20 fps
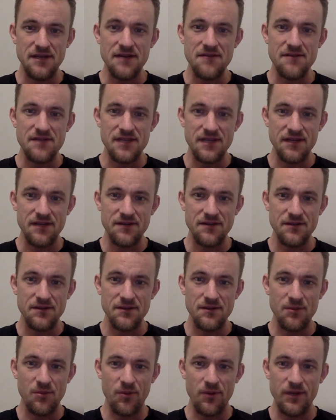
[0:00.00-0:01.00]
everything you
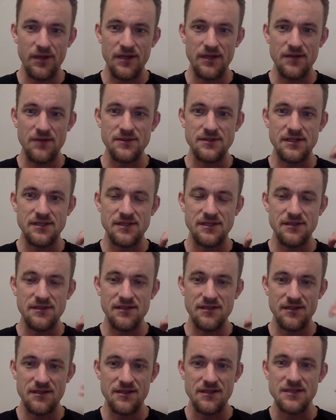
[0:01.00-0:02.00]
do to point out what the
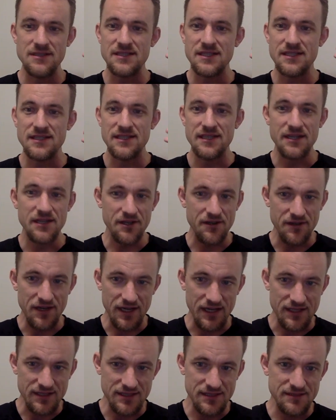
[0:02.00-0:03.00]
learner did
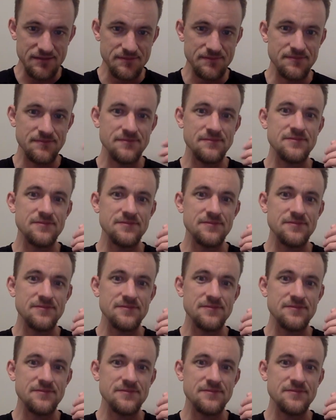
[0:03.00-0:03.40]
incorrectly,